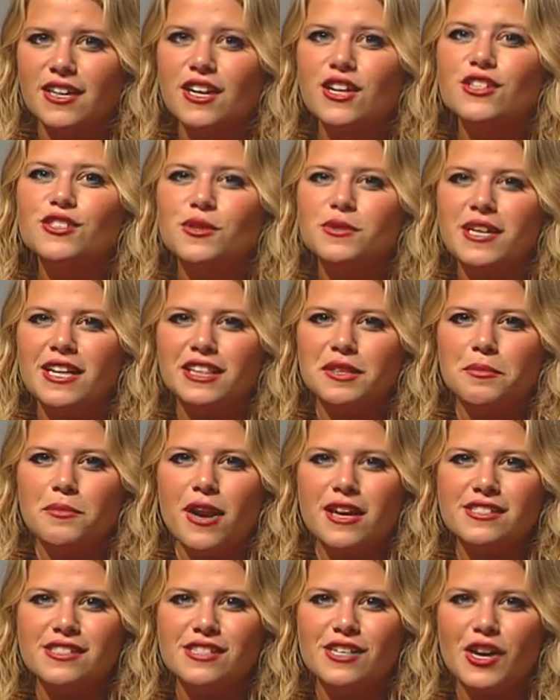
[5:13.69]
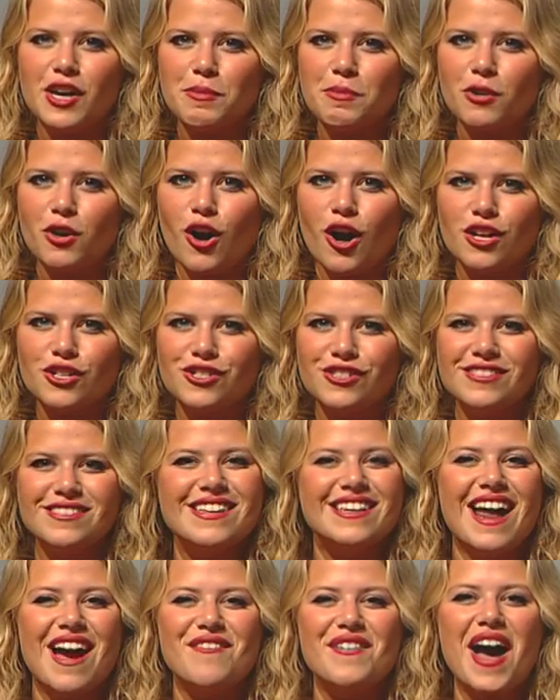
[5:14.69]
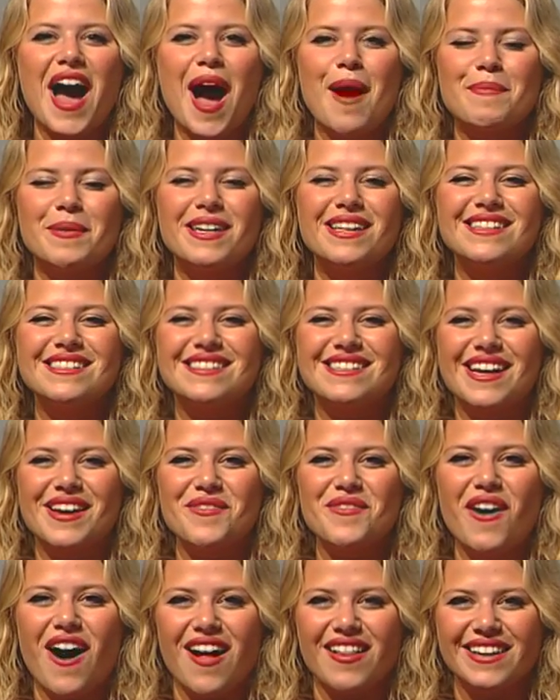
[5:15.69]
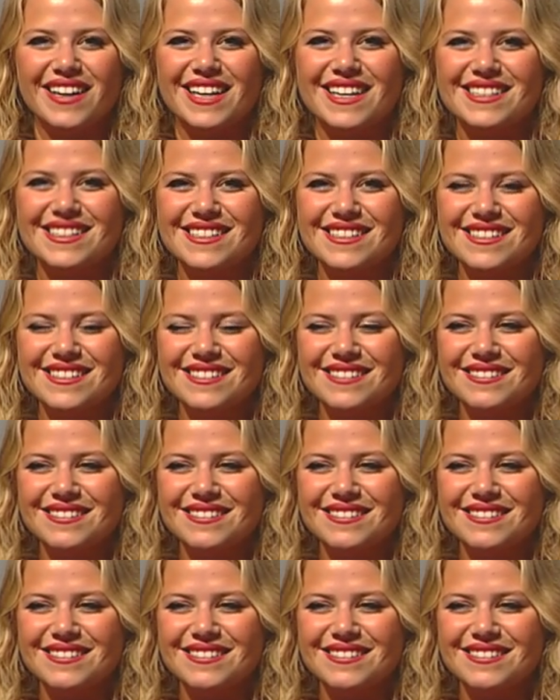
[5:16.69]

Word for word: So take the necessary precautions and have a happy, safe holidays.